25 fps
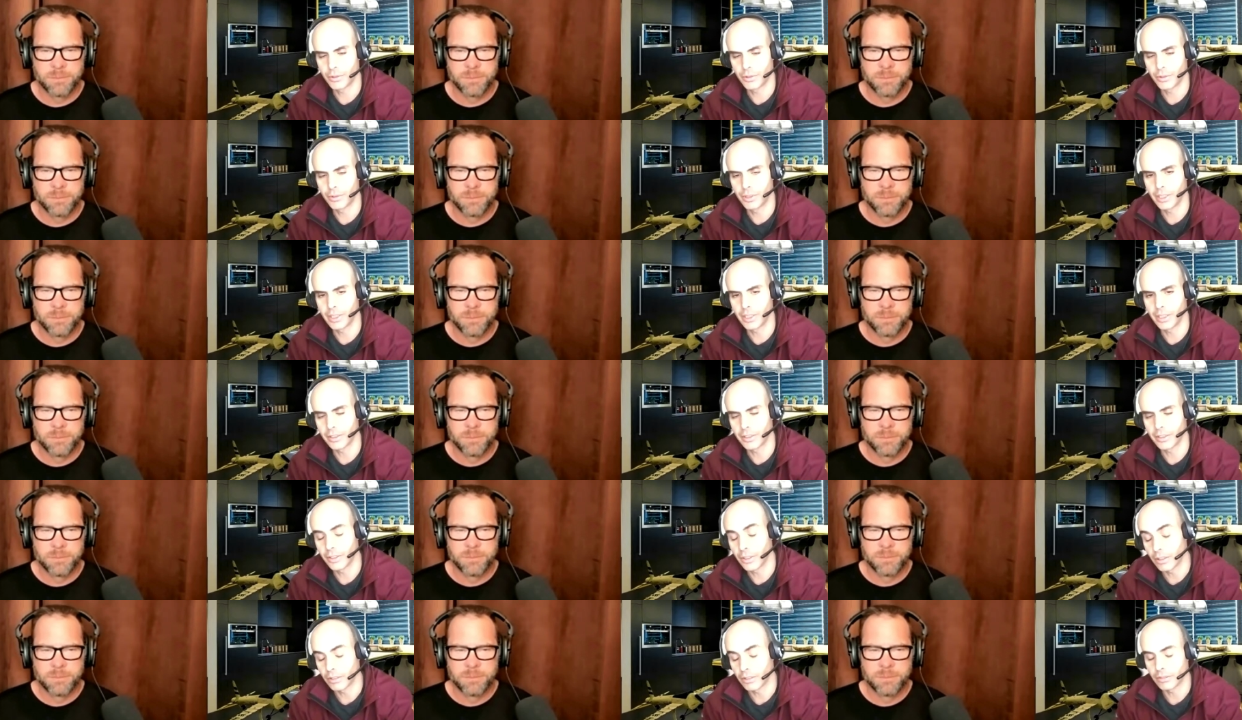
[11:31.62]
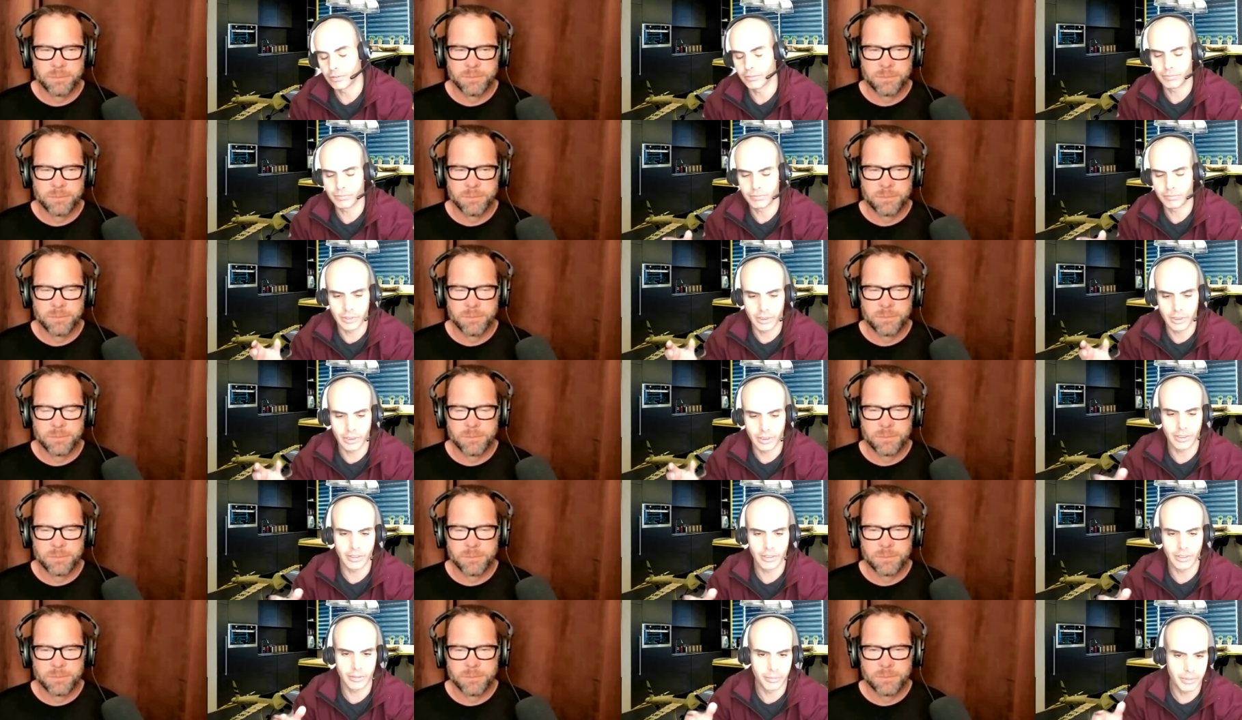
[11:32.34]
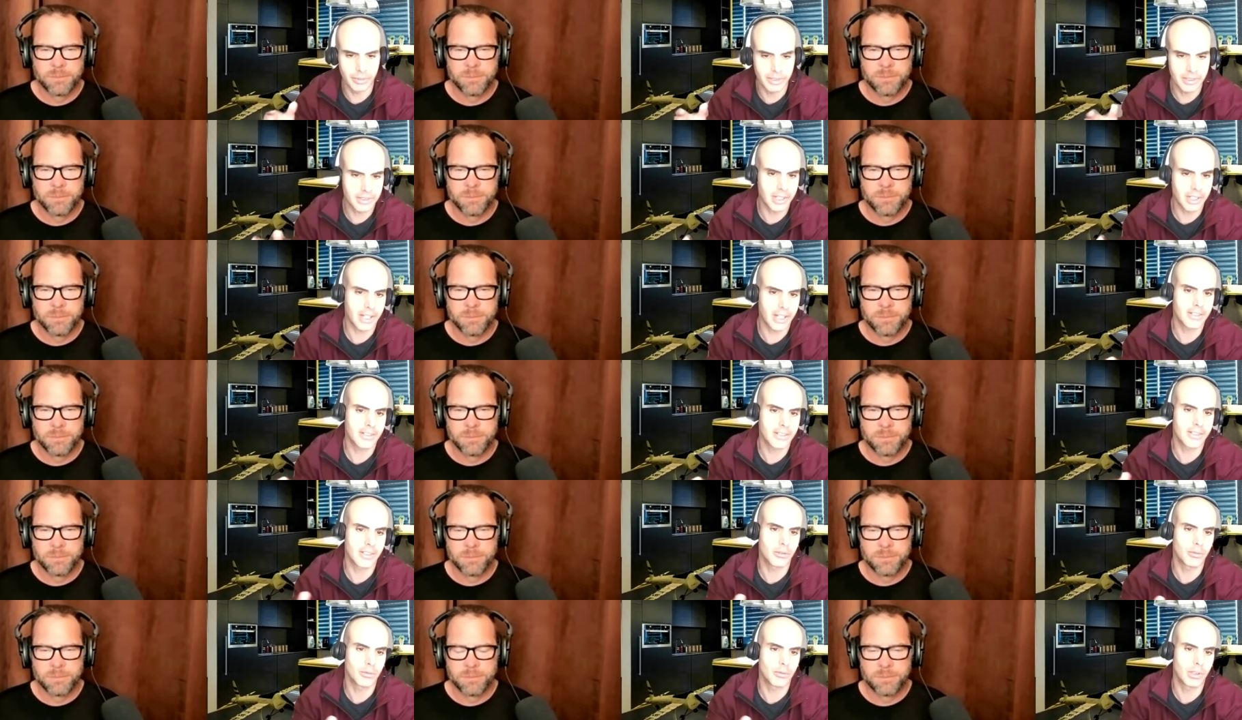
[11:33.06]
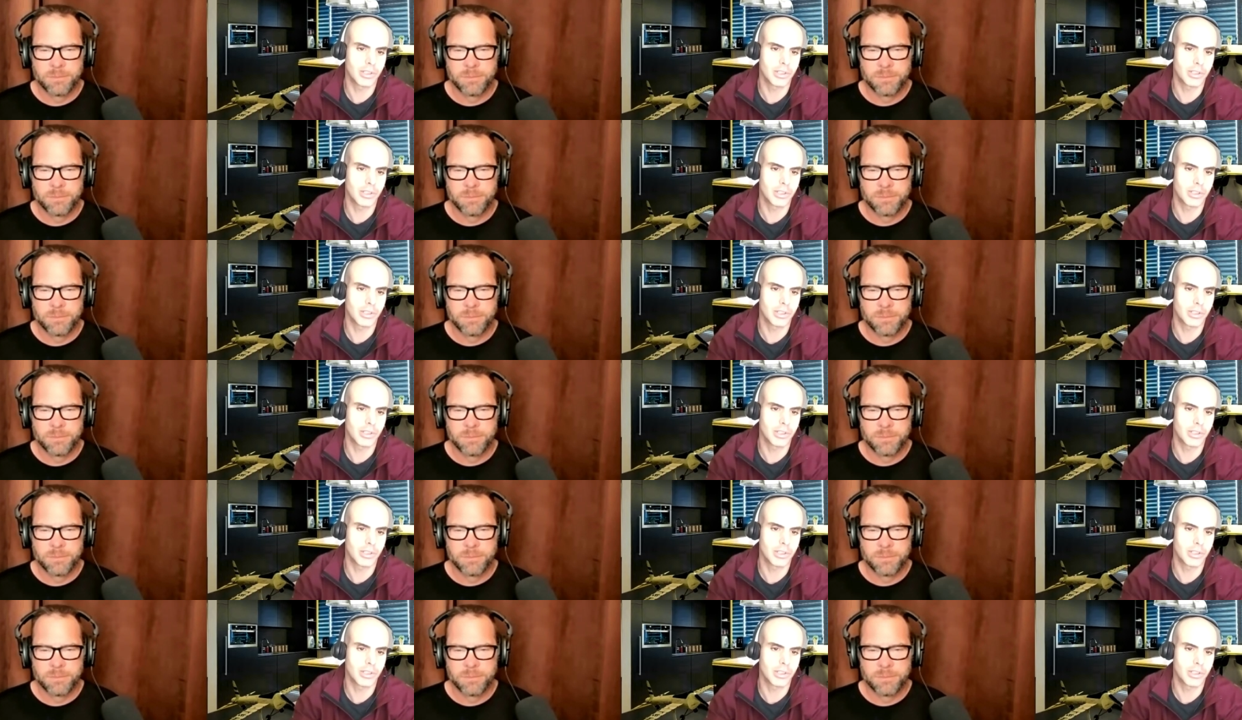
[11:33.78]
Speaker 1: your, uh, you know, the, the, mistakes and